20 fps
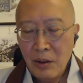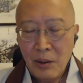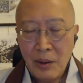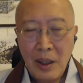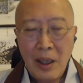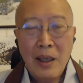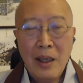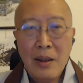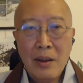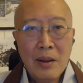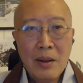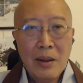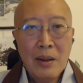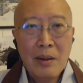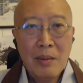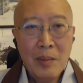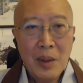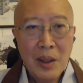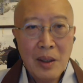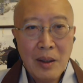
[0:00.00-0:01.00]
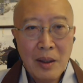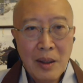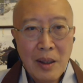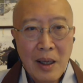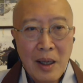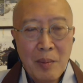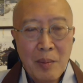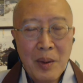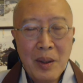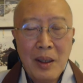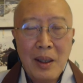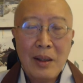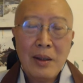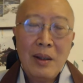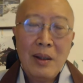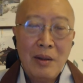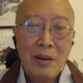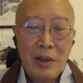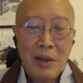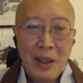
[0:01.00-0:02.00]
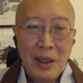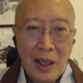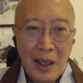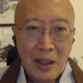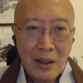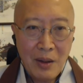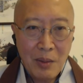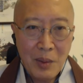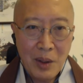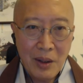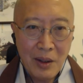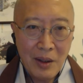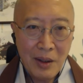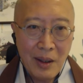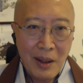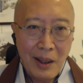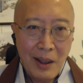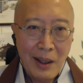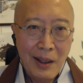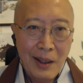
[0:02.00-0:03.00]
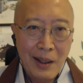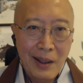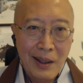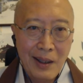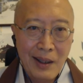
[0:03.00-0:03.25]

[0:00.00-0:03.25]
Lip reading: Today is just Mother's Day, but actually every day is Mother's Day.